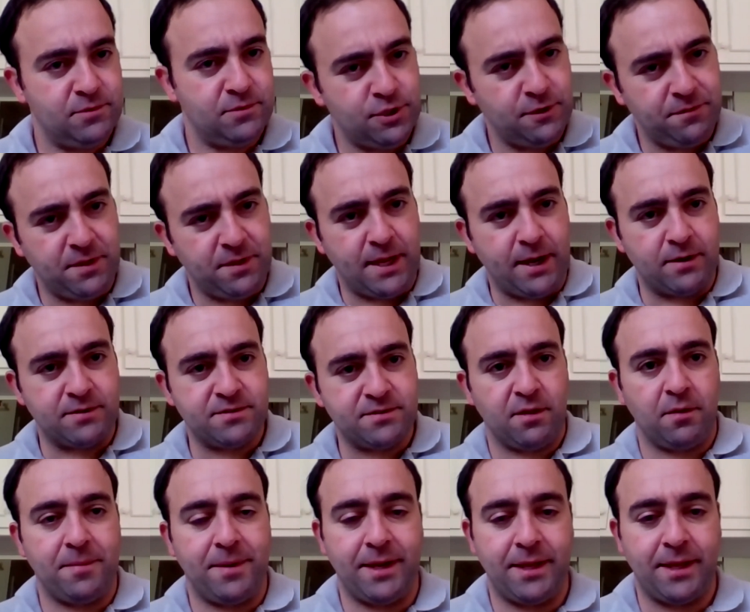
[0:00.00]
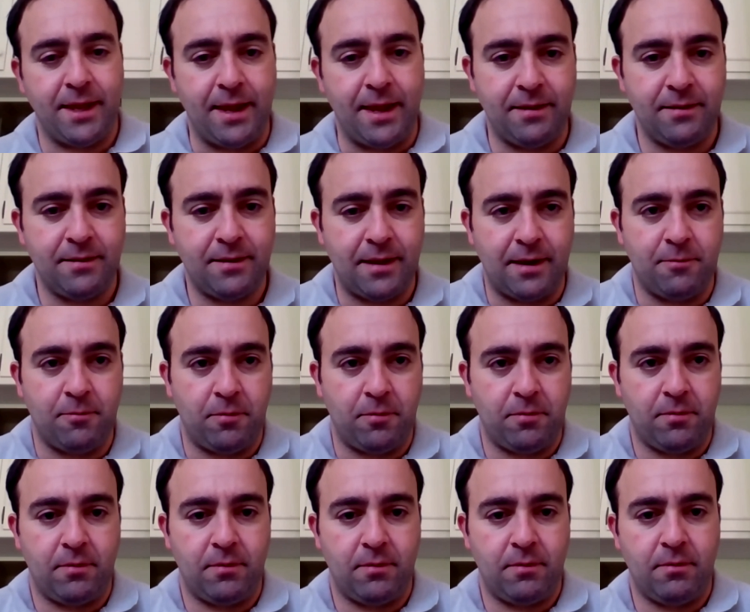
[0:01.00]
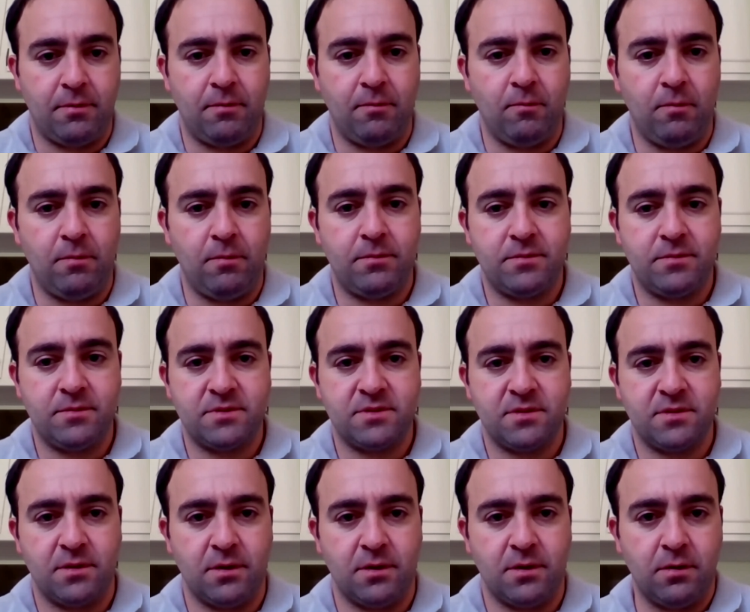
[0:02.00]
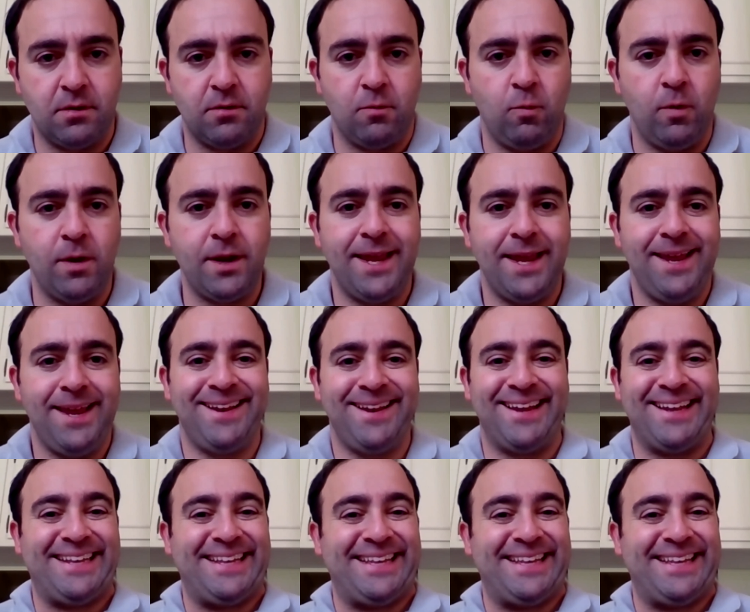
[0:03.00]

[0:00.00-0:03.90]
Shifting gears a little bit again, so what can